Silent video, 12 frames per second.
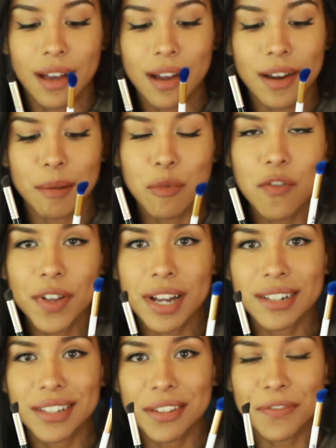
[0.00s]
Alright, moving
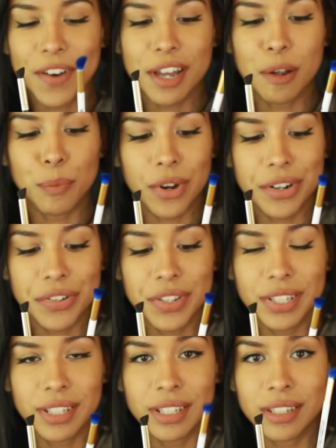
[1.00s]
on to the final brush.
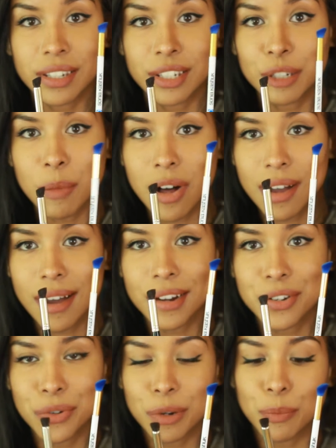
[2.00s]
This is the small
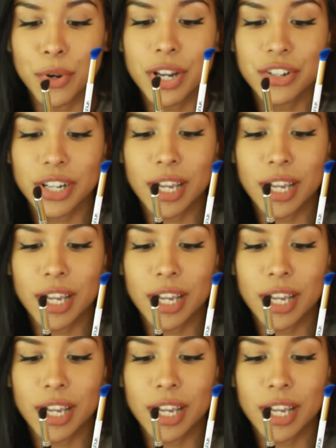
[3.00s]
contouring brush.